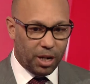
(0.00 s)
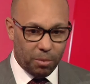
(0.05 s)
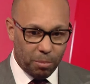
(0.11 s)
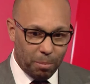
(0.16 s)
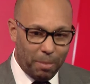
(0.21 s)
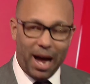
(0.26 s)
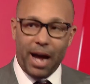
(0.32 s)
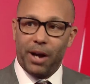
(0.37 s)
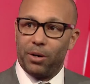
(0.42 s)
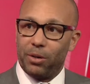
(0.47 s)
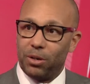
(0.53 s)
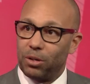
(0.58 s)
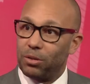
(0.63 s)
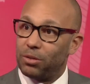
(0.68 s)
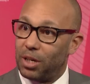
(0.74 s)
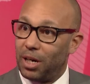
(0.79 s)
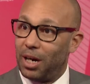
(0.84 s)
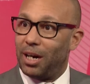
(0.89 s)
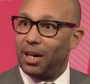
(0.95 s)
matter
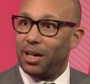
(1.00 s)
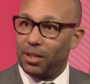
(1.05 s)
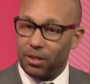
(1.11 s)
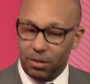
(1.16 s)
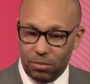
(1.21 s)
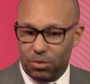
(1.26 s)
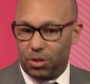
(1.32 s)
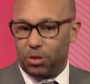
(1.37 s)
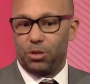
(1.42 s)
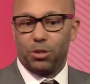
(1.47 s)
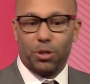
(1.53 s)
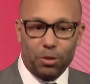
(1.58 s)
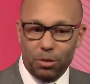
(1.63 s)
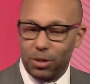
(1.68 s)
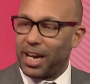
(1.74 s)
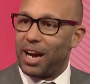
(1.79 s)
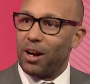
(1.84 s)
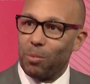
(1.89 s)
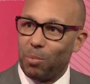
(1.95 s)
to certain
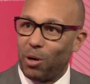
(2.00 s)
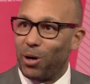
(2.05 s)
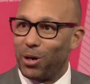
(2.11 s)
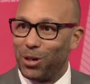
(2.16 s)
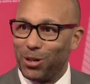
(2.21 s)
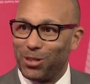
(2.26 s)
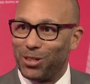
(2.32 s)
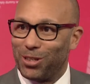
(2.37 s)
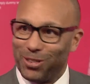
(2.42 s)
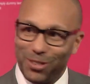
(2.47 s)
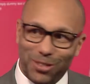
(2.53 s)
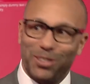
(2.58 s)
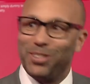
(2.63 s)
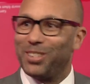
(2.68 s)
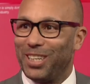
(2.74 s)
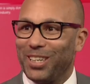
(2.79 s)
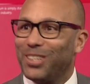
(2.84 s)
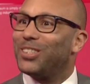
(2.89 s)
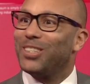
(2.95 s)
counterparties and
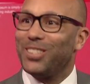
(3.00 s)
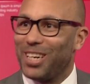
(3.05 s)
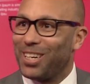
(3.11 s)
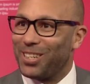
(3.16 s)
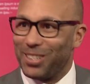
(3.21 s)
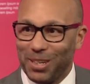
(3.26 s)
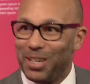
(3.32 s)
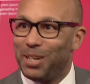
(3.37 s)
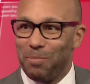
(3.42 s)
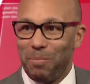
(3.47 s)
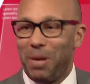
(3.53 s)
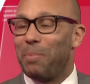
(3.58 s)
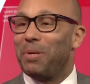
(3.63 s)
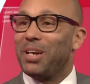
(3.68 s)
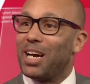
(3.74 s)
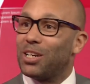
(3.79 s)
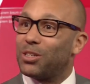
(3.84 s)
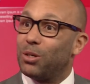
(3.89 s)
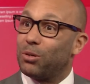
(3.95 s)
maybe
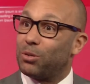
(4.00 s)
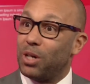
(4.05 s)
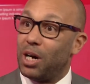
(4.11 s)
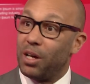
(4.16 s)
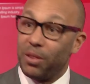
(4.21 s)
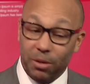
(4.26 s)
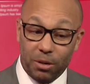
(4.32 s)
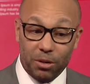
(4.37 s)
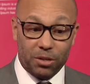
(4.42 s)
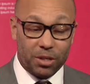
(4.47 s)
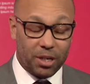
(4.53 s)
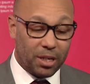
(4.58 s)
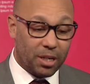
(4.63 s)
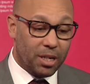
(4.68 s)
not so to others.